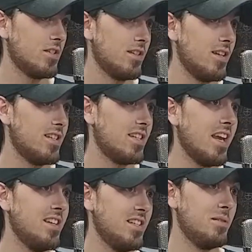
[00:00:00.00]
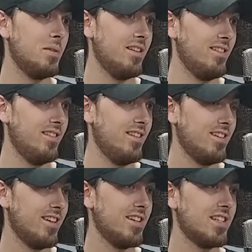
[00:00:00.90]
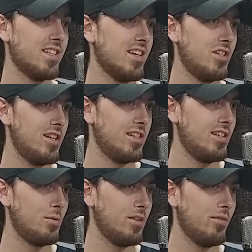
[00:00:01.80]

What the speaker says: which is insane to me. Because like GDC